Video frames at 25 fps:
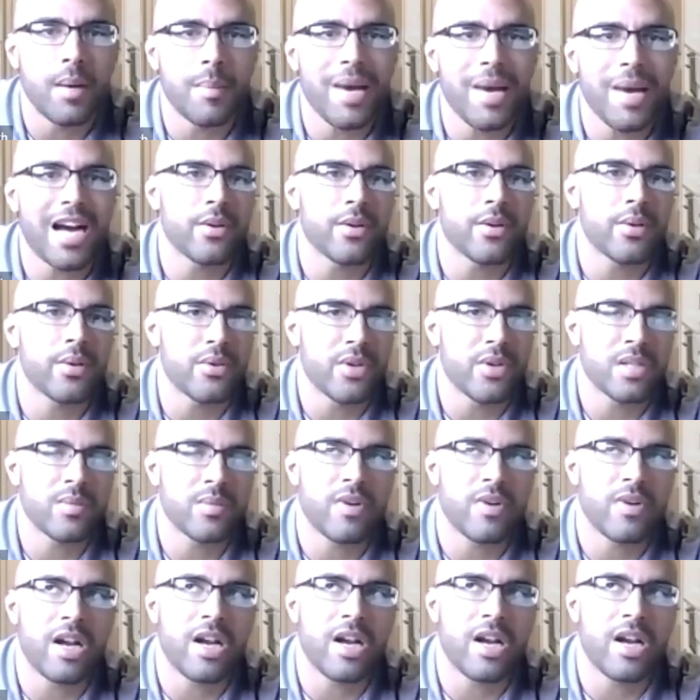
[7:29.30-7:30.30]
How you
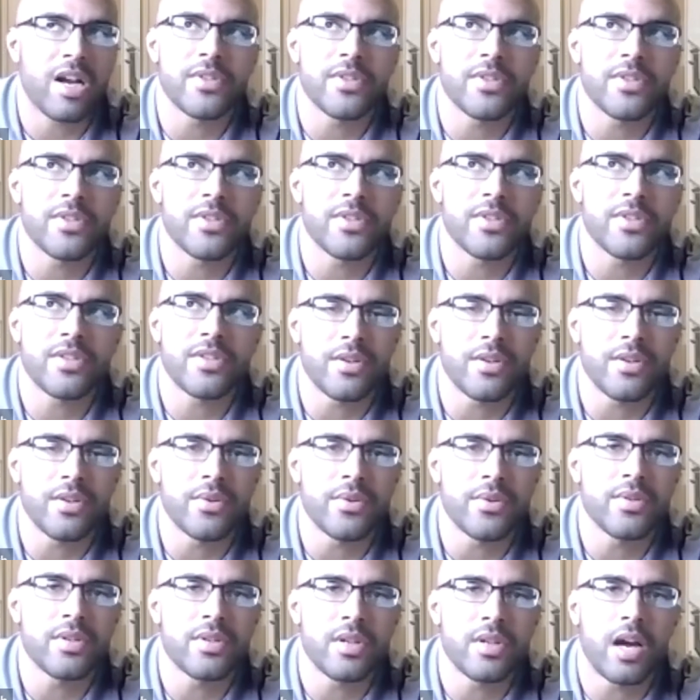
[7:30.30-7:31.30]
address problems is
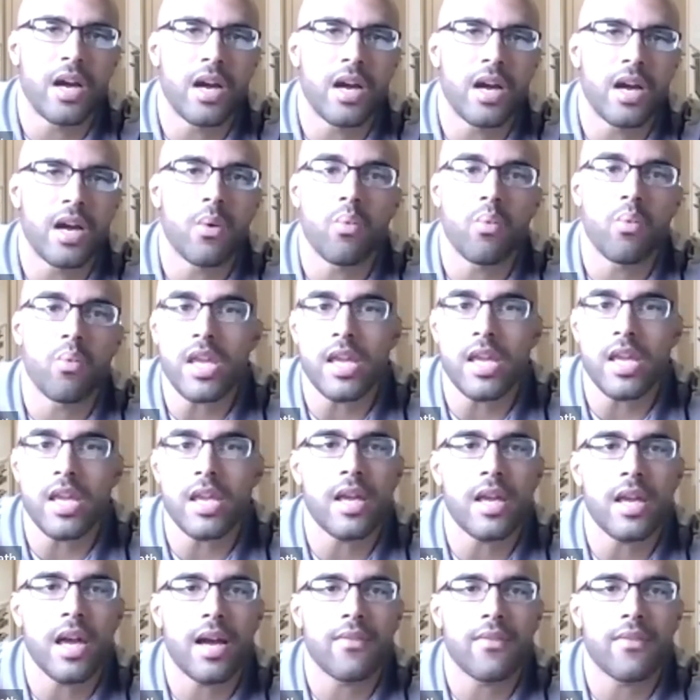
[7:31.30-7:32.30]
huge.
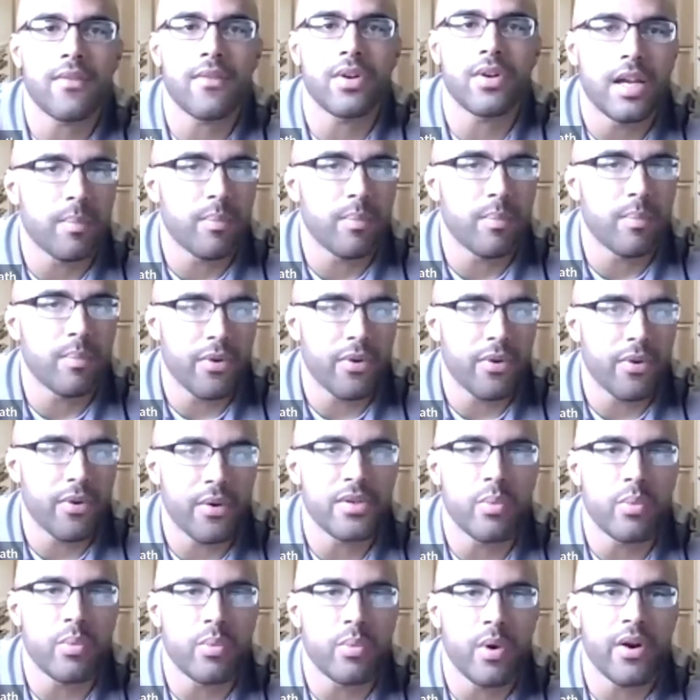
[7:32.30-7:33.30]
We have an
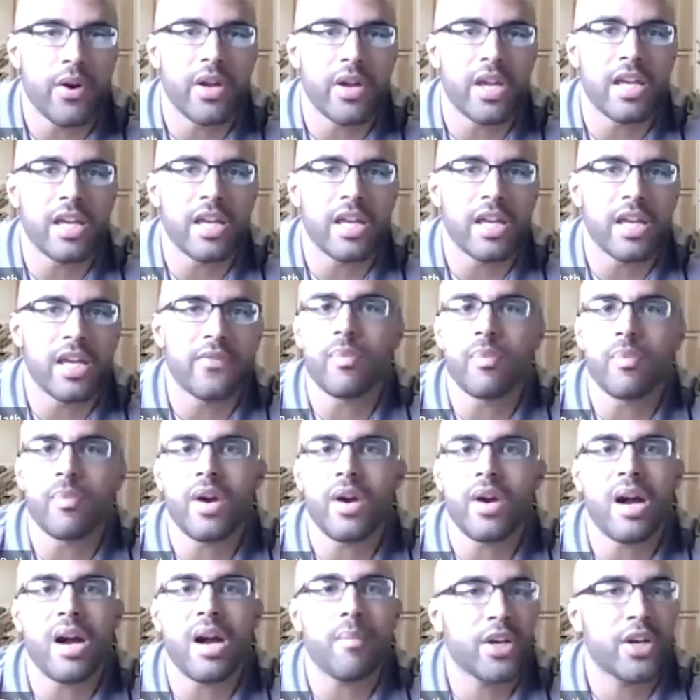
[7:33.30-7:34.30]
approach where if a
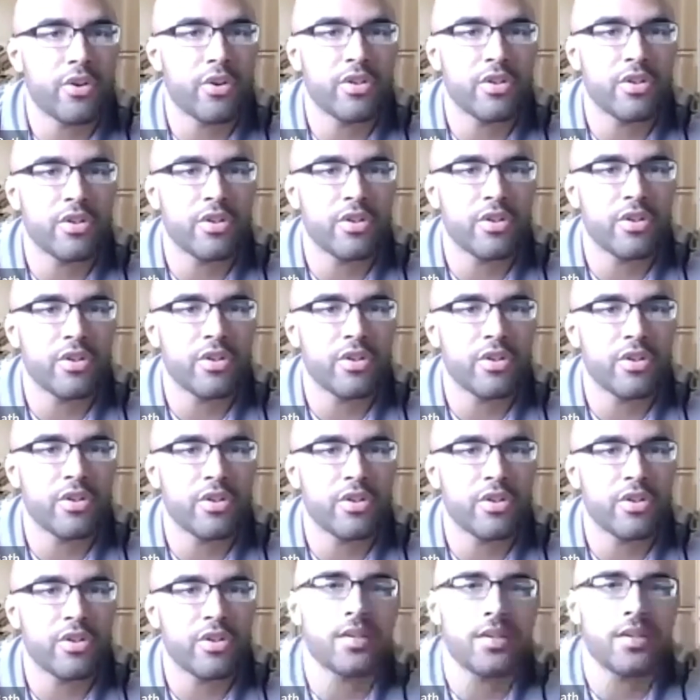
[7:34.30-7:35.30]
problem occurs
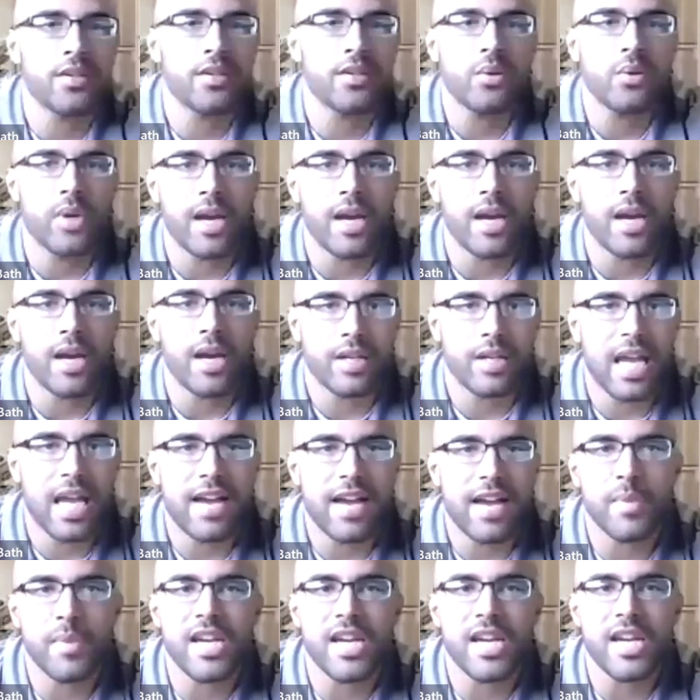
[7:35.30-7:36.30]
twice, we actually
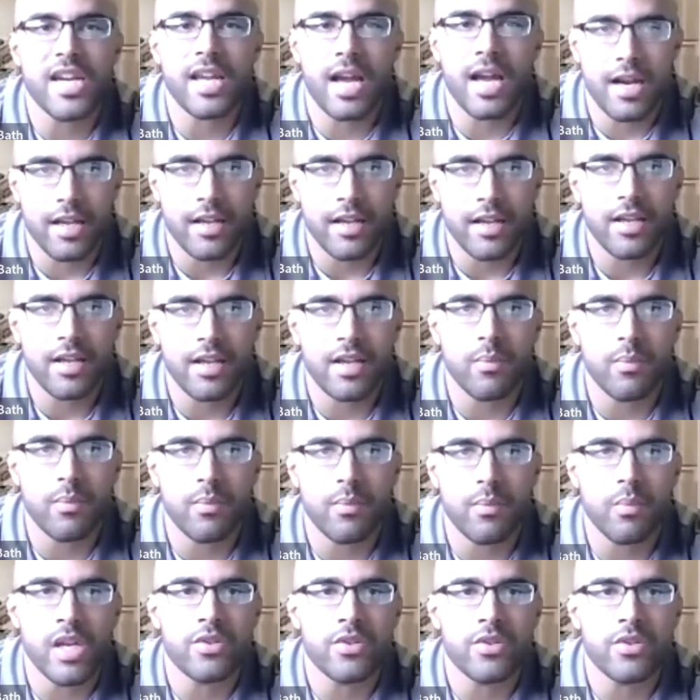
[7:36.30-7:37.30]
have a meeting on it and
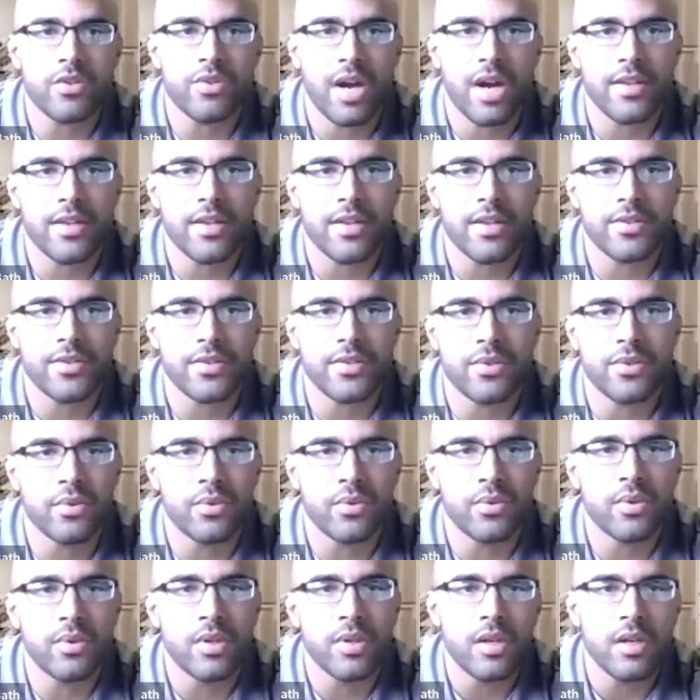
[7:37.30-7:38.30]
we try
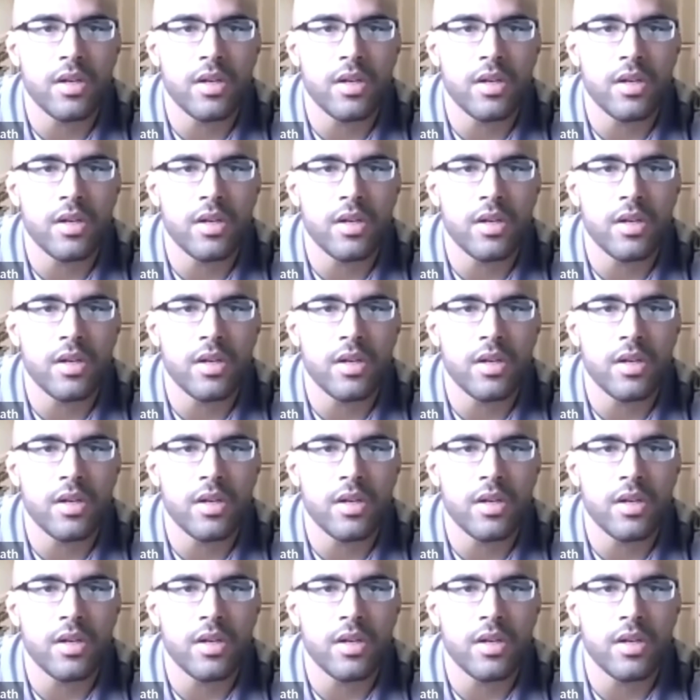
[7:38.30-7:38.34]
to